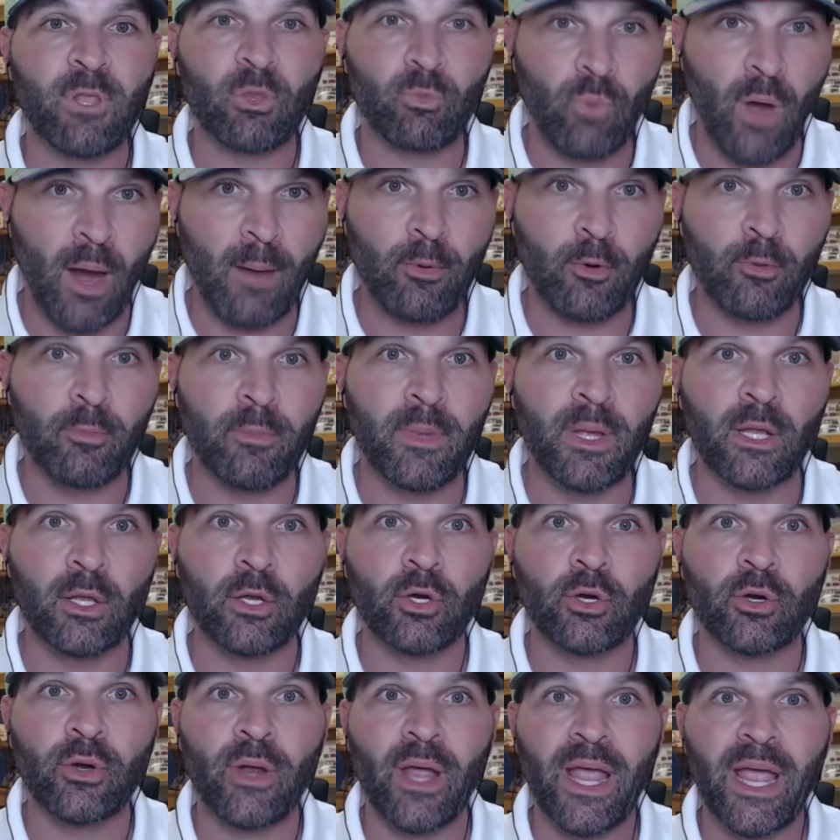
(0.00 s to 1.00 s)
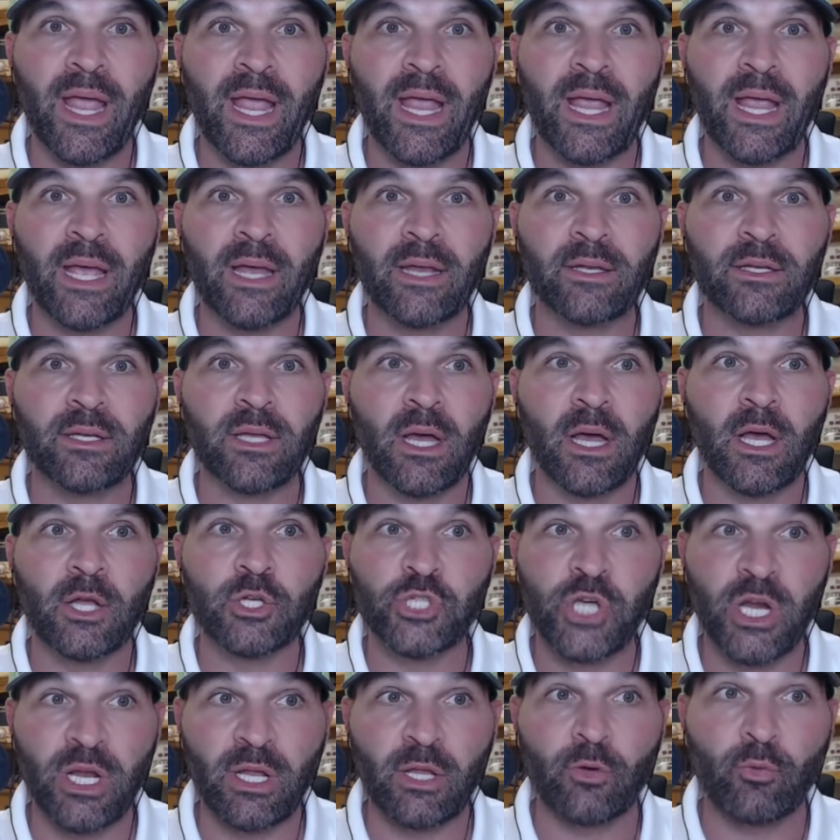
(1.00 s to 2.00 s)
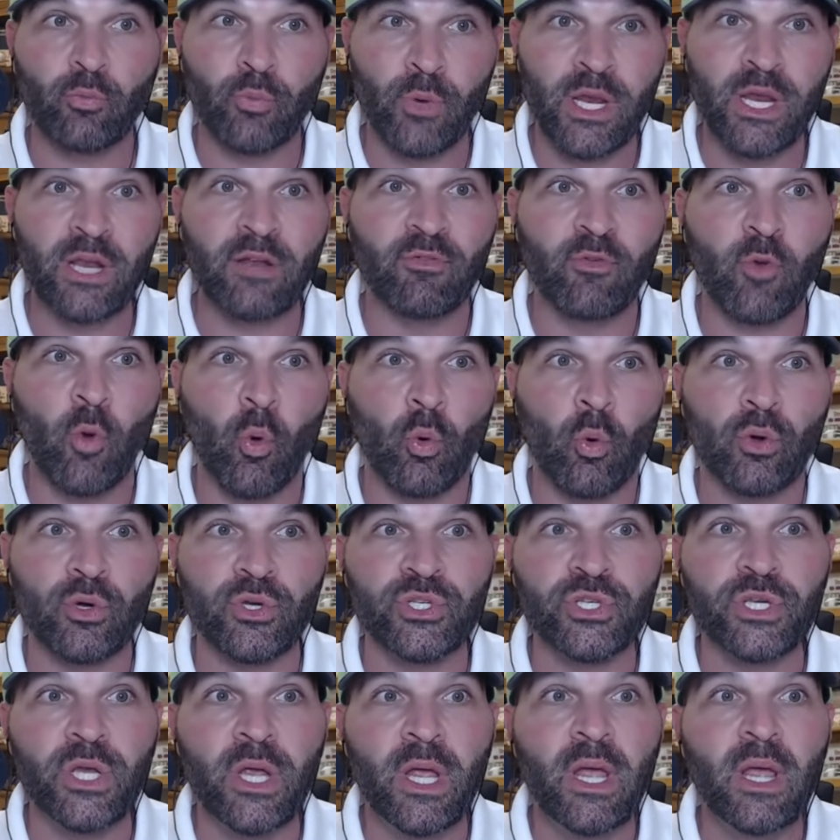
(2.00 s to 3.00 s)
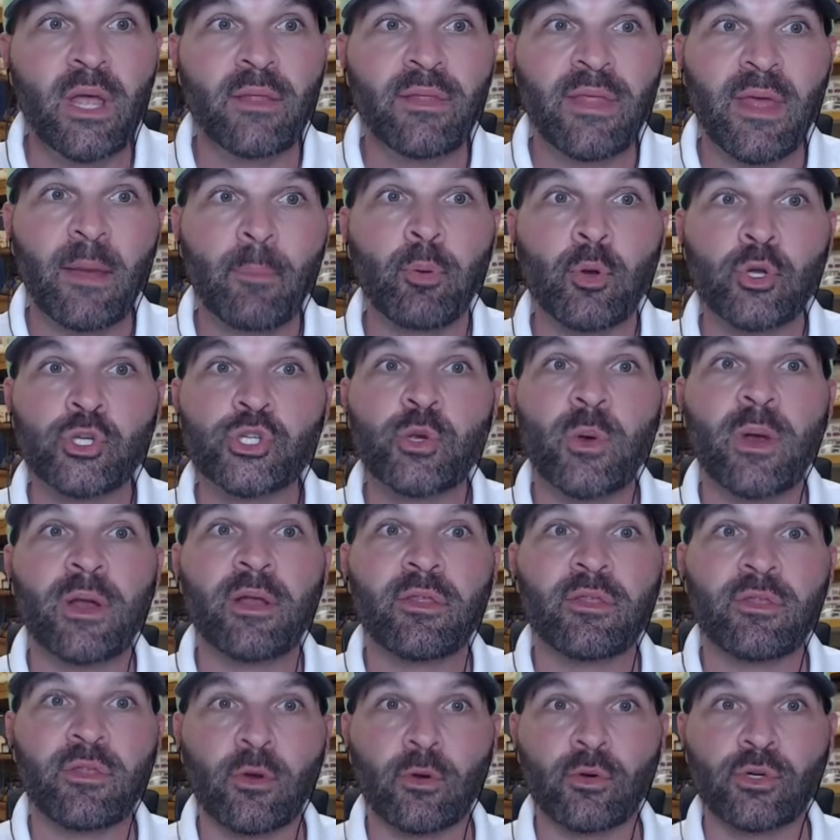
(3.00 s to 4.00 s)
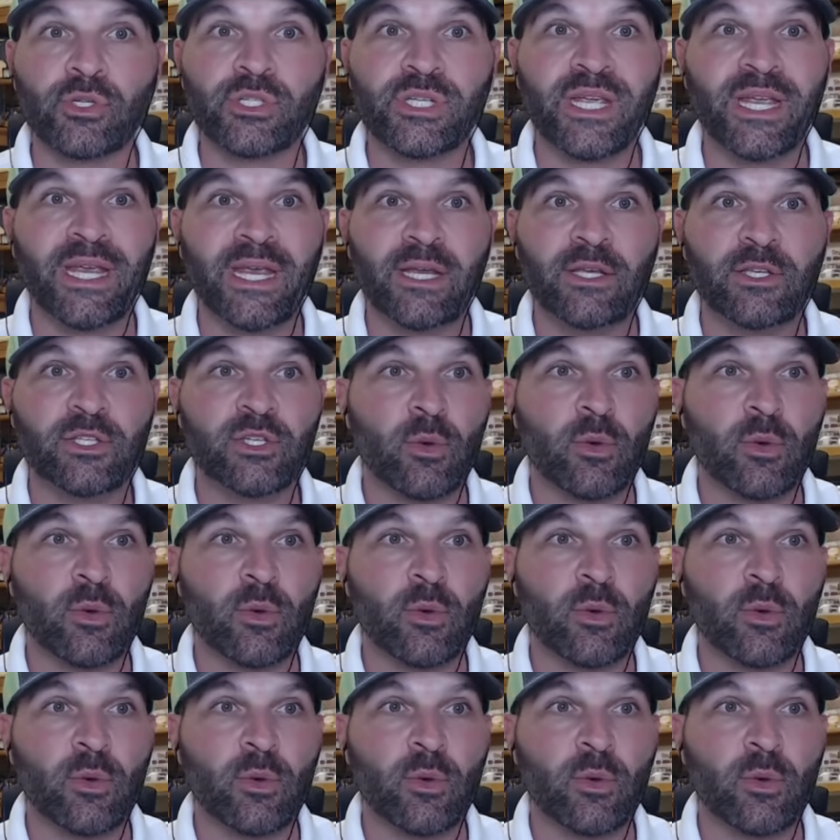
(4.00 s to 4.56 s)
Robert Miller and Jalen Reed, of course, that puts you at 13.